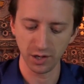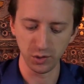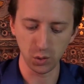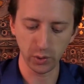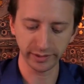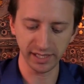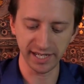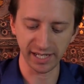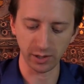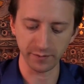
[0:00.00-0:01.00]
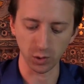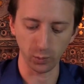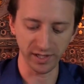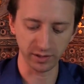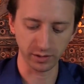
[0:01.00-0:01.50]
you quickly get out of your
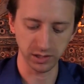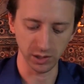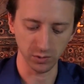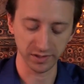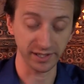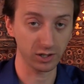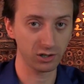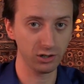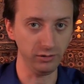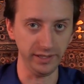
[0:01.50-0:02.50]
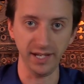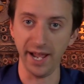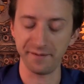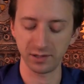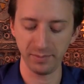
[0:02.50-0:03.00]
winter clothes and hurry
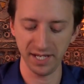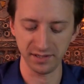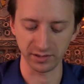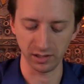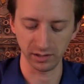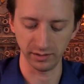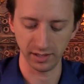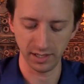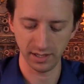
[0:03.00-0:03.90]
after Pentagon.